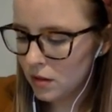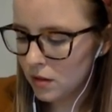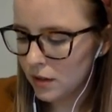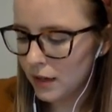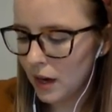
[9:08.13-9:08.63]

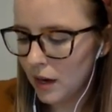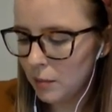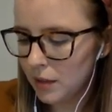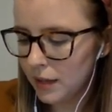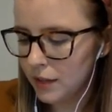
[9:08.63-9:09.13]
And
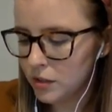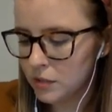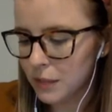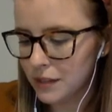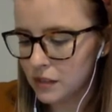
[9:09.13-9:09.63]
obligate just
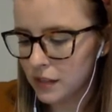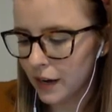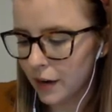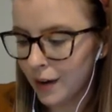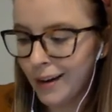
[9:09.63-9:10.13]
means
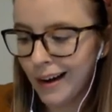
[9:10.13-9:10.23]
they're,